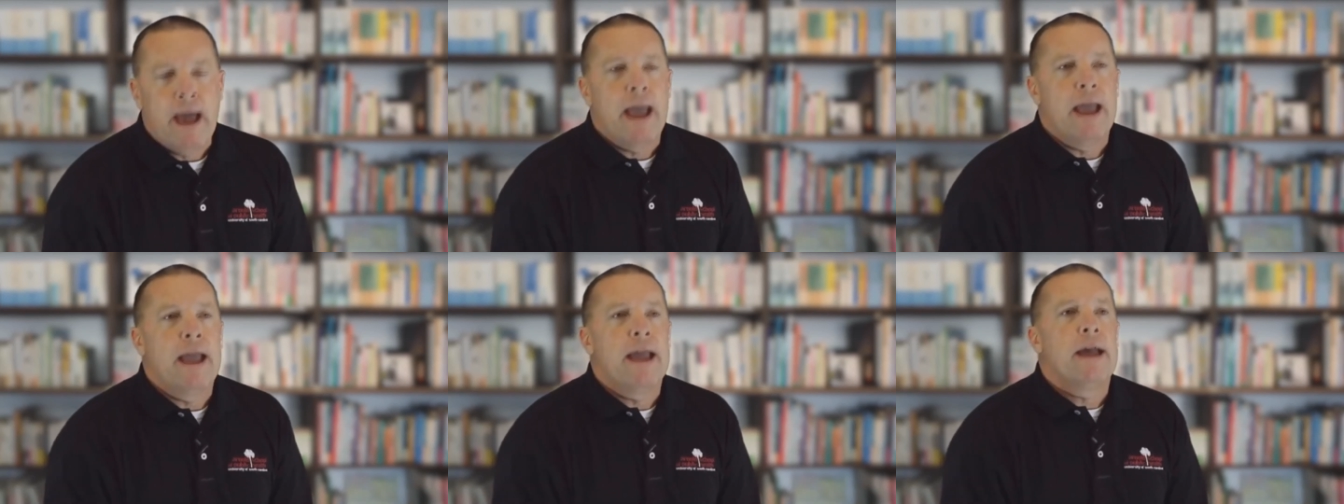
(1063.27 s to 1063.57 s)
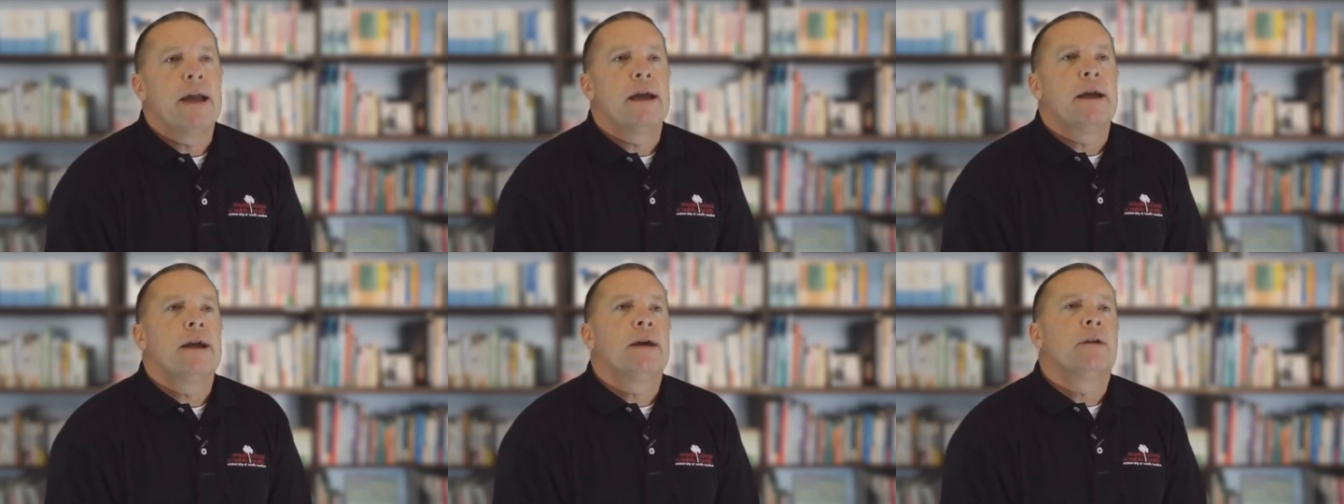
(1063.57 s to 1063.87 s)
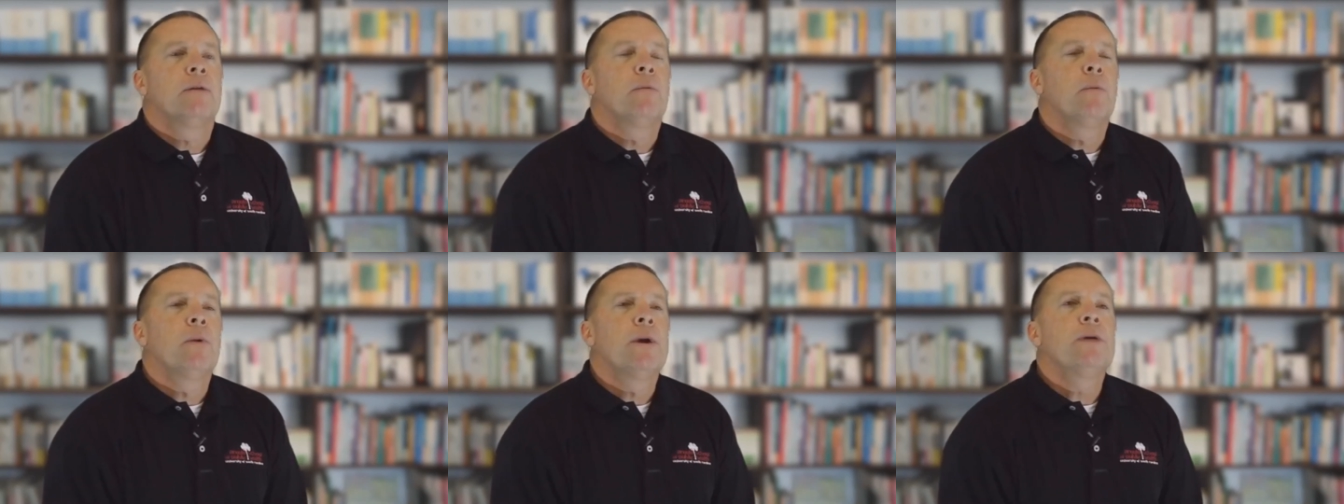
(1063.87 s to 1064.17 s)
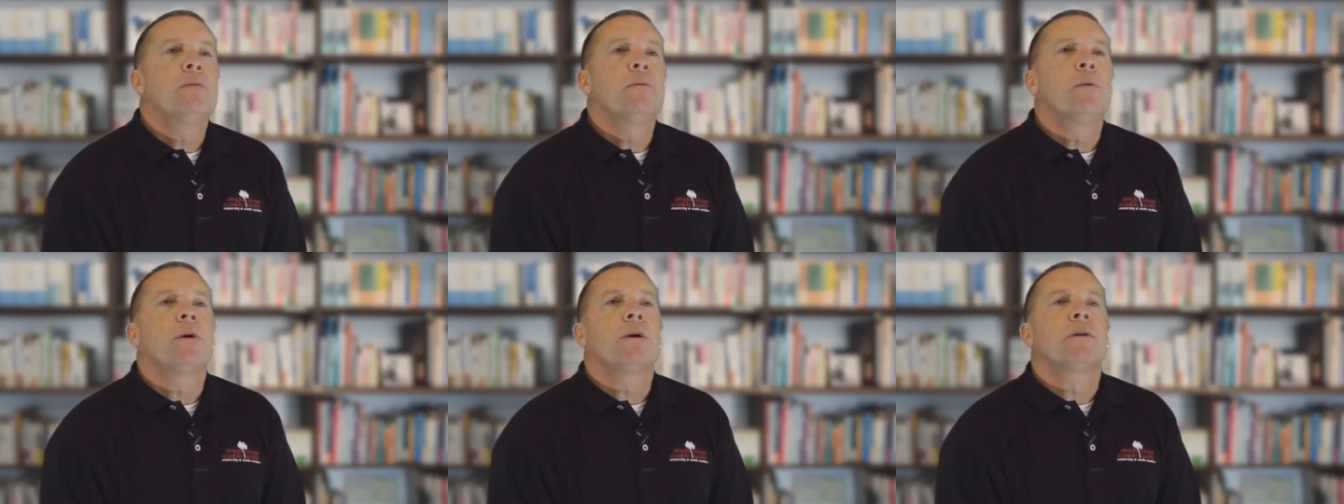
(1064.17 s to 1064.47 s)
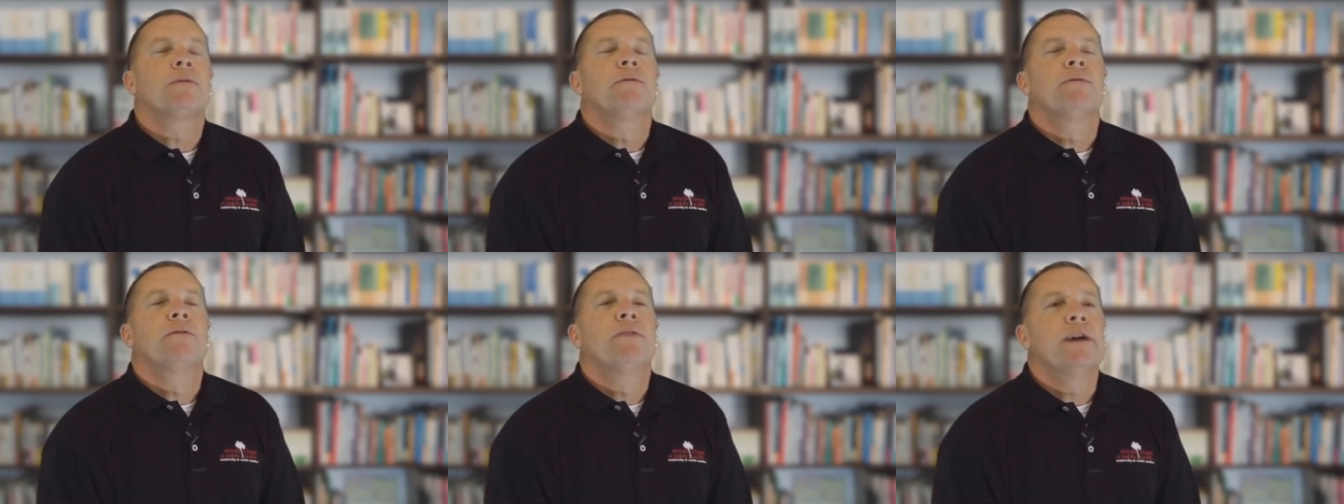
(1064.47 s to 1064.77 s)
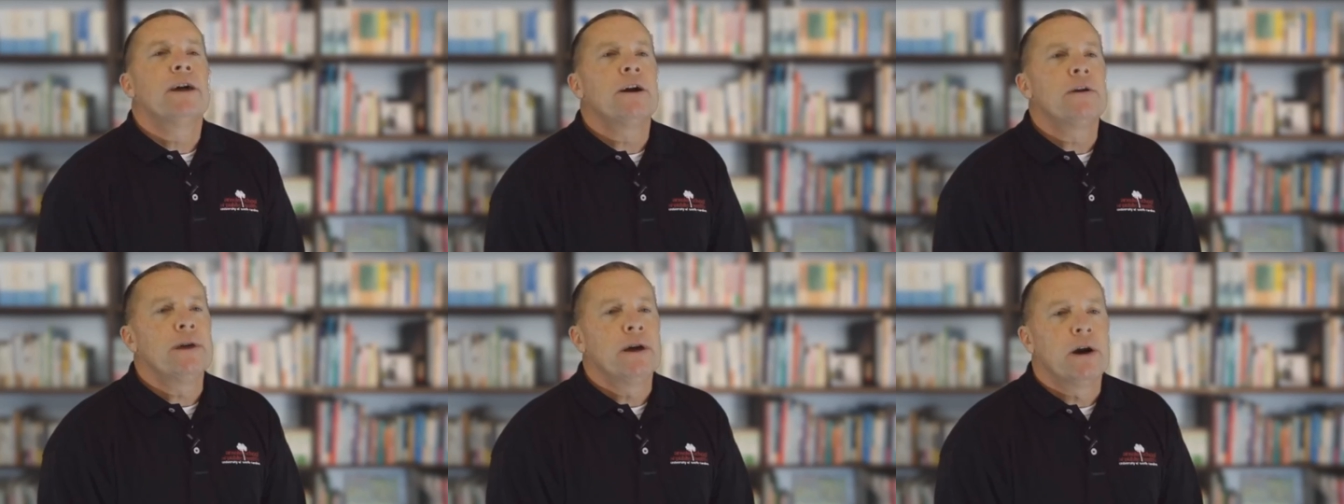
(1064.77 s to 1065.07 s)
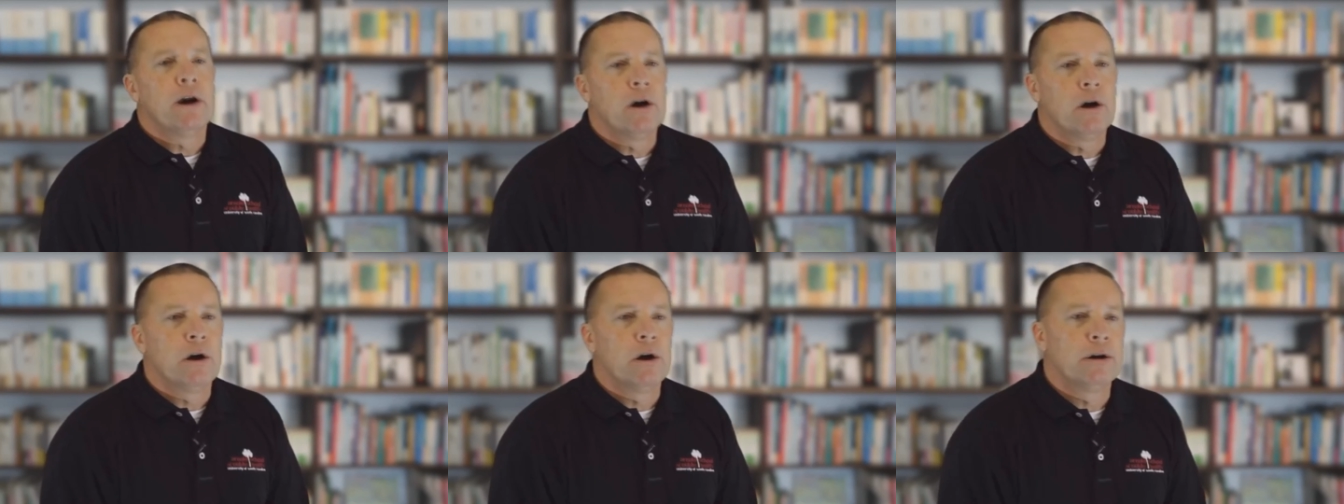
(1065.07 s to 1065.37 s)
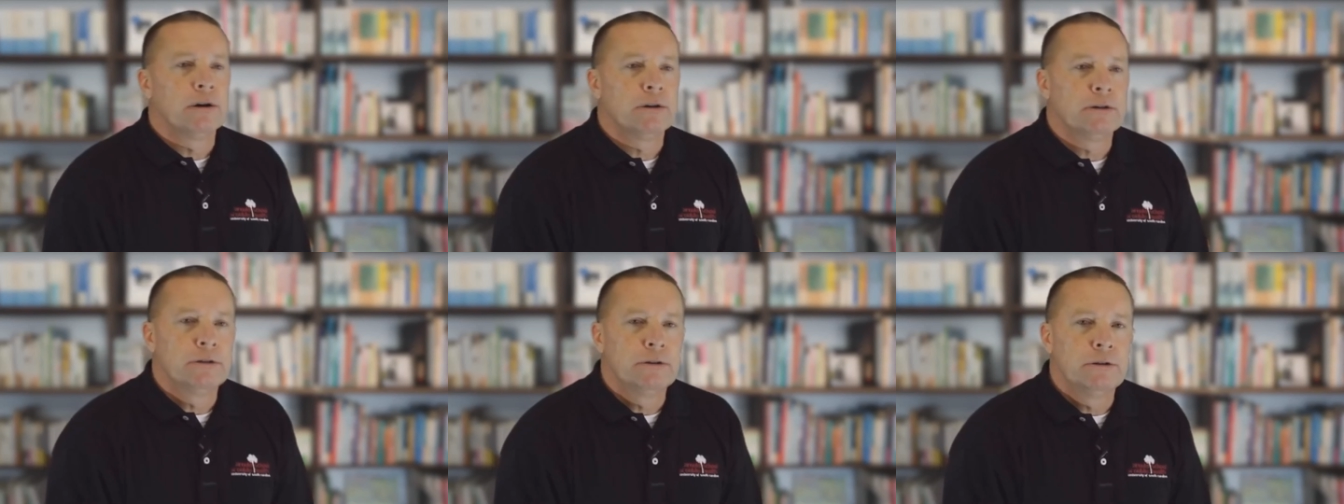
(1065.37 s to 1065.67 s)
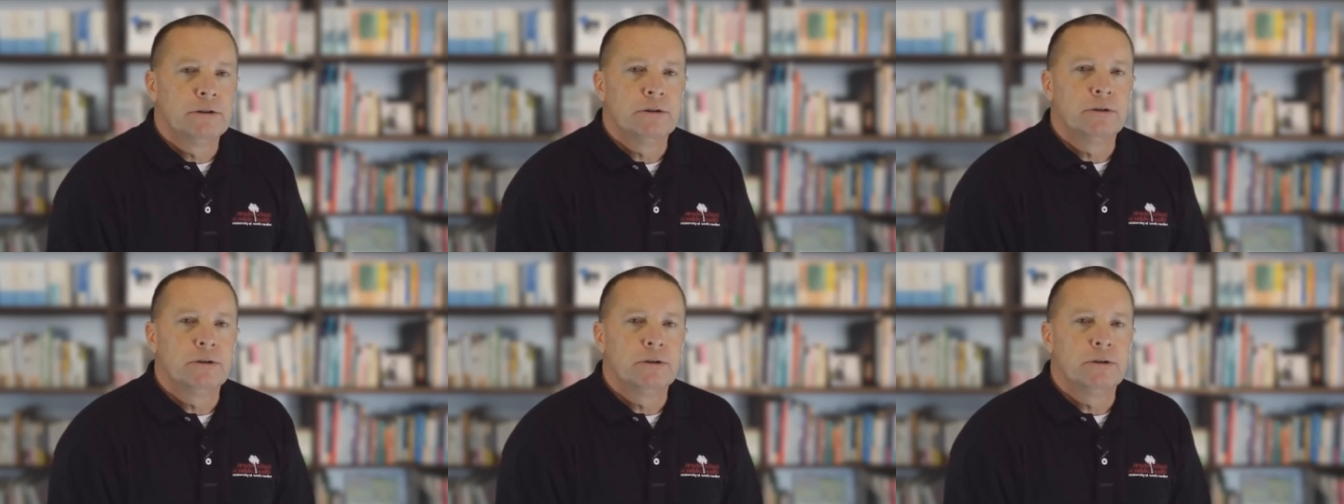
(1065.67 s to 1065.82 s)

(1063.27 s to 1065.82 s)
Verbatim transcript: And we work very hard